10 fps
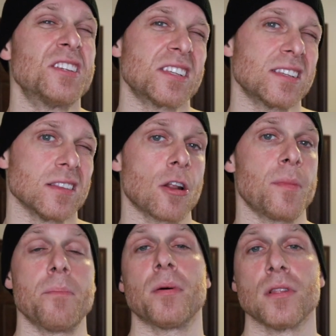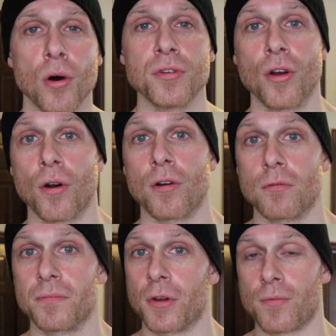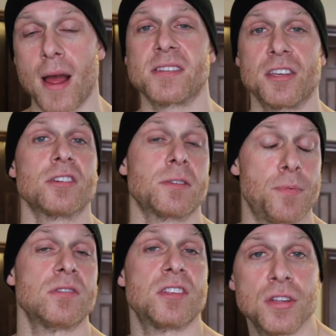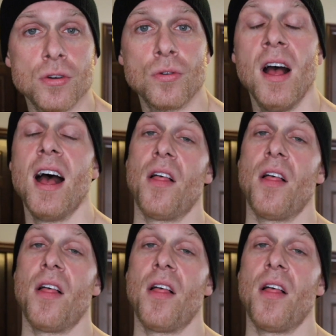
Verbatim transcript: just a little bit below your the reps that you're supposed to do,